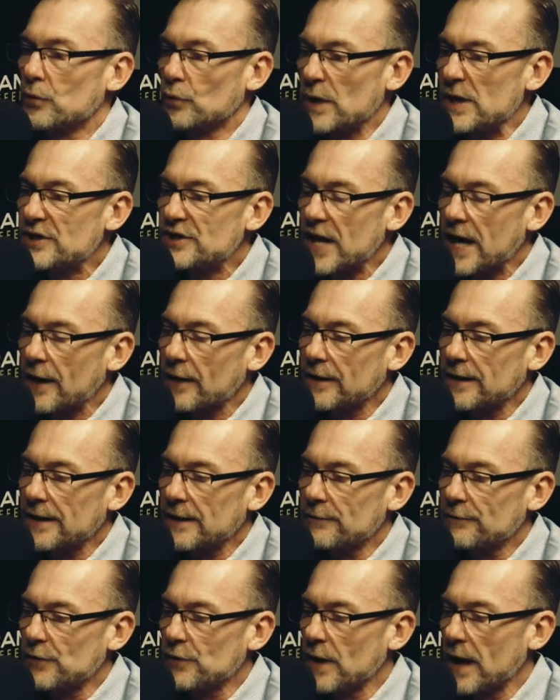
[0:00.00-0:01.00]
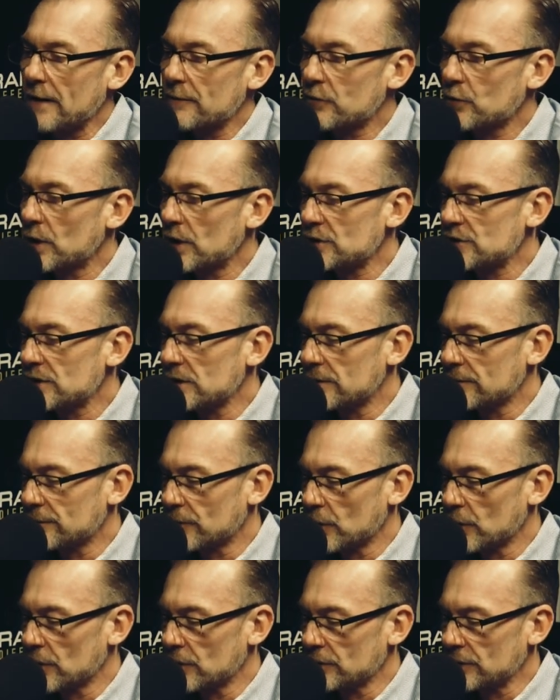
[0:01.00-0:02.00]
reach out if you have a question
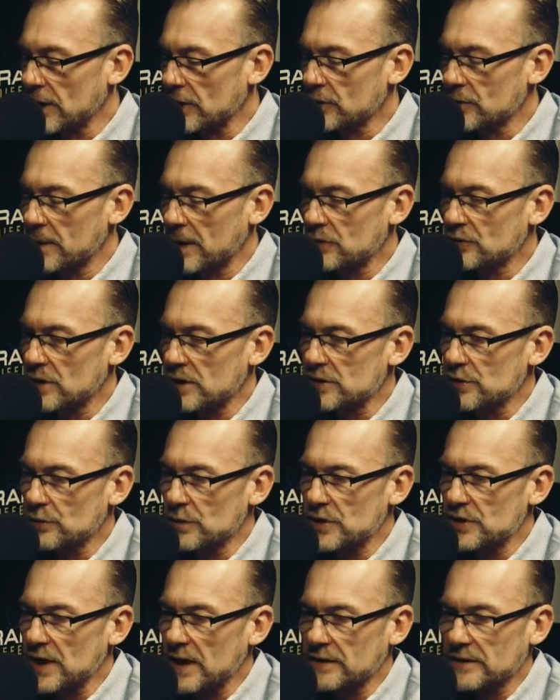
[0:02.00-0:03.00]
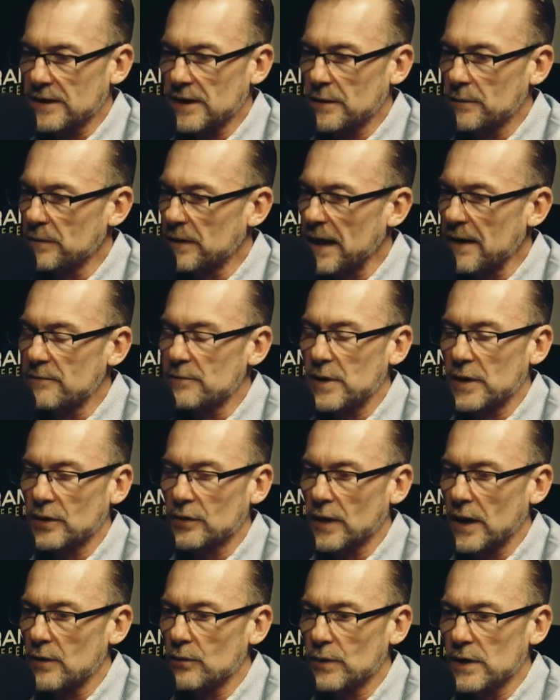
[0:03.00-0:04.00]
for Dr. Mike Tracy. Reach out to him. They've been
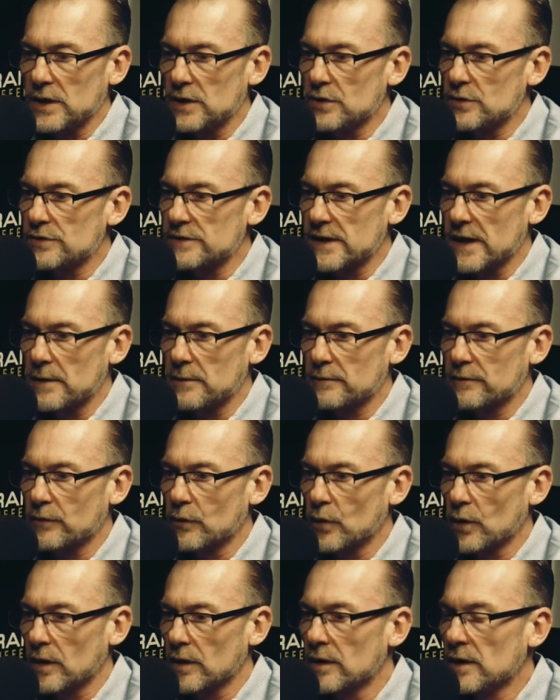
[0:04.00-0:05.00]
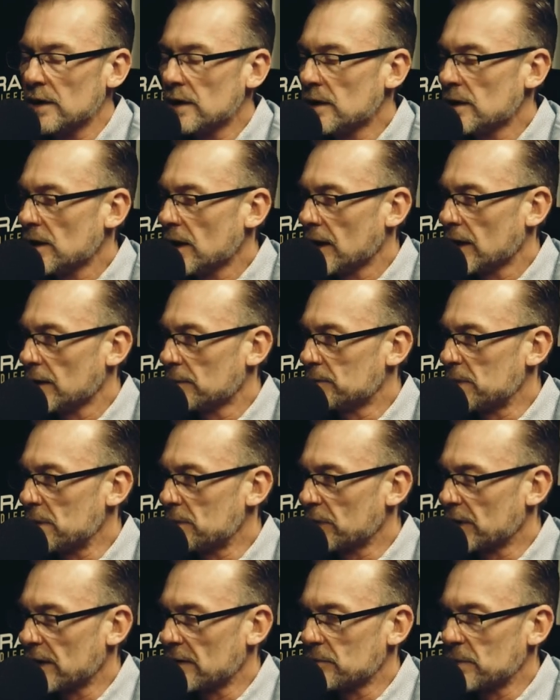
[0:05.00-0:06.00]
great. We use them for uh,
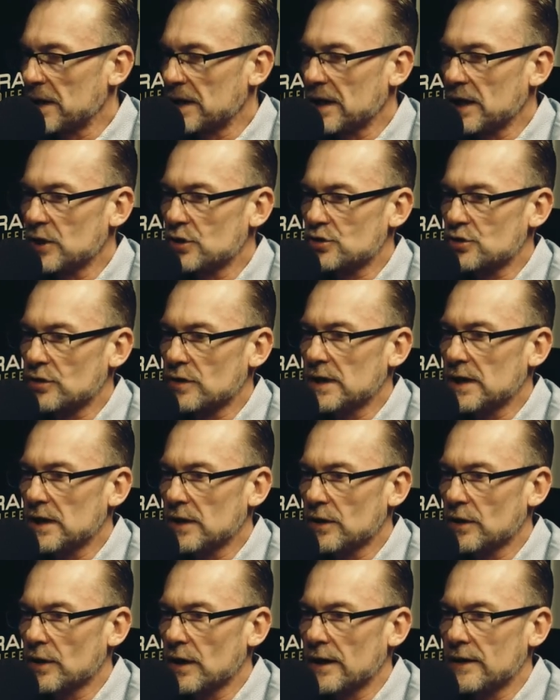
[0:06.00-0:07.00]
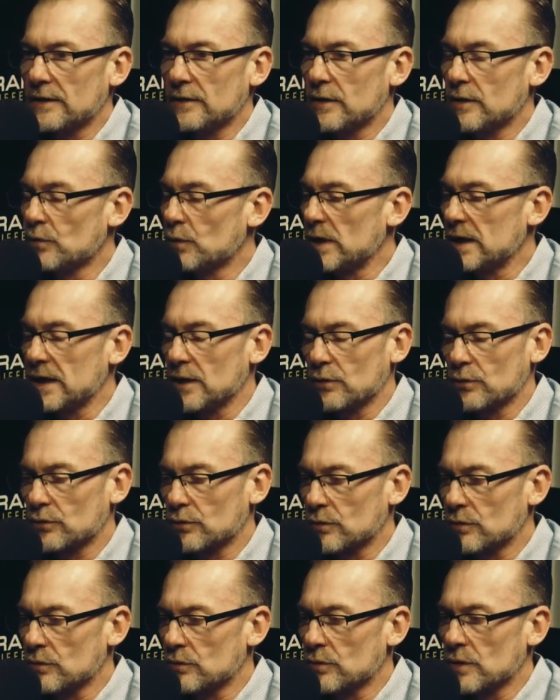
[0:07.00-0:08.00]
people that have been injured here, and we get
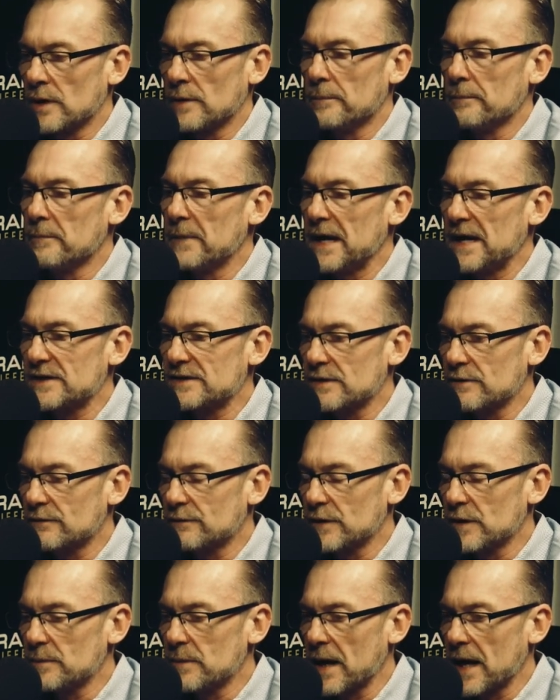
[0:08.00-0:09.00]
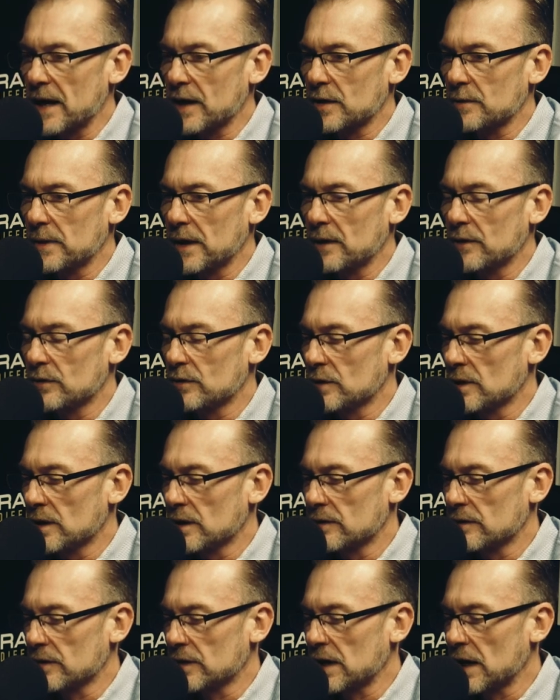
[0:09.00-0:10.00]
amazing feedback about
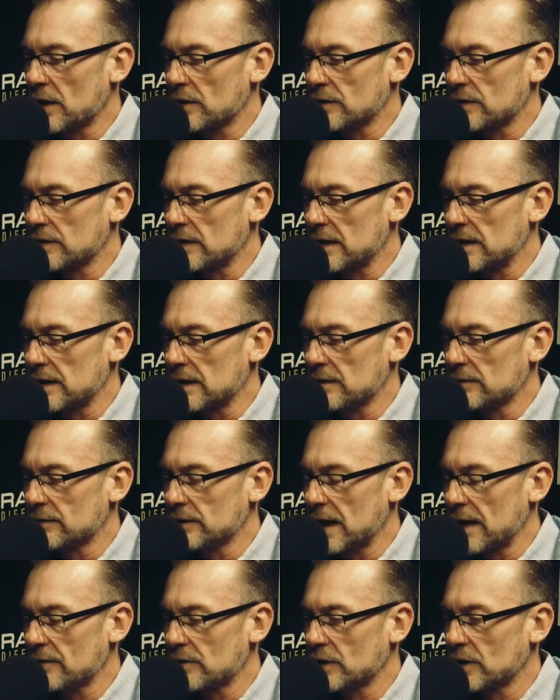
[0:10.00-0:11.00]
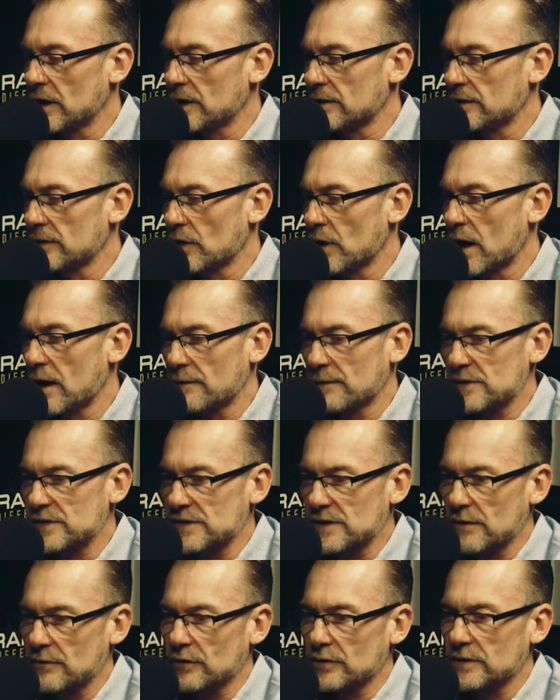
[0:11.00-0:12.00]
uh, the care that they give. And having gone to their office
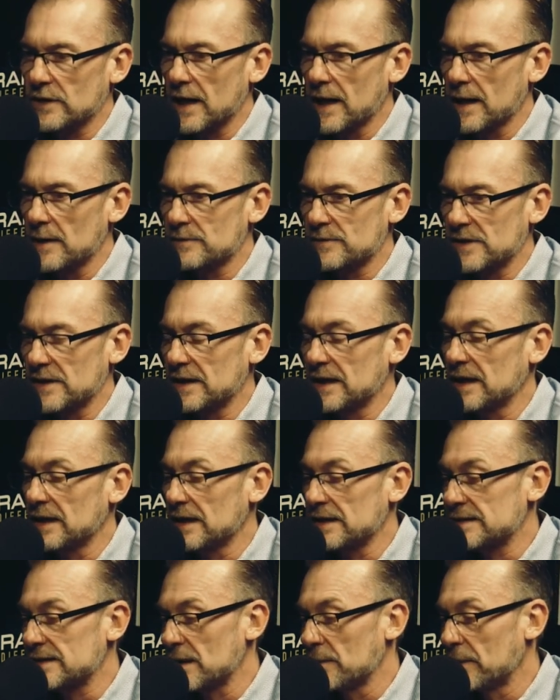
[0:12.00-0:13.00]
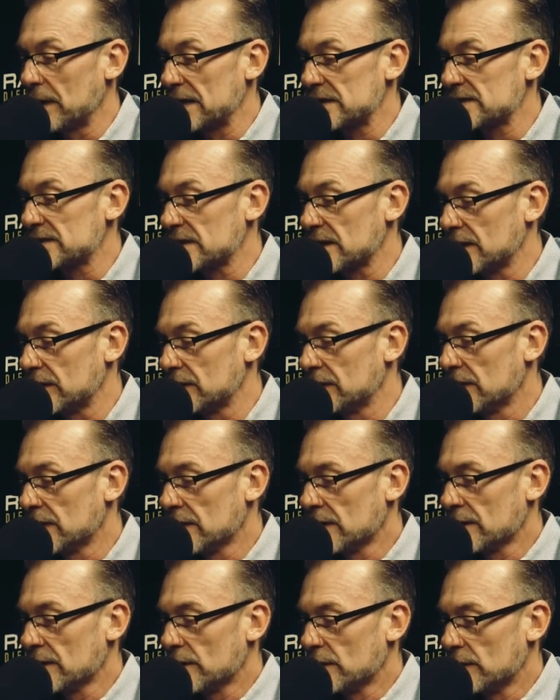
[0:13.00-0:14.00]
several times, and again, I sent my son
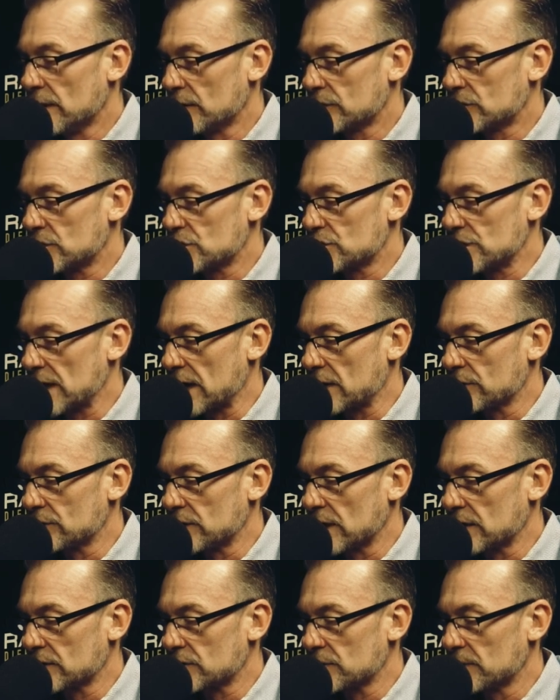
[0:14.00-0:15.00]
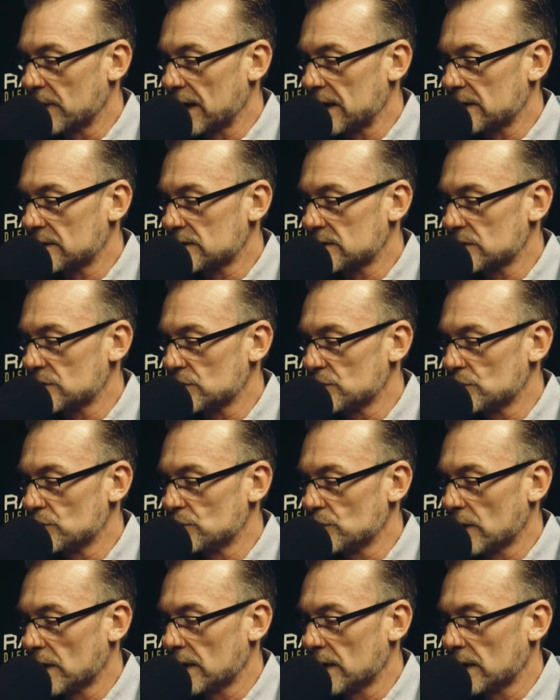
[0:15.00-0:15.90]
there to shadow Dr. Mike to.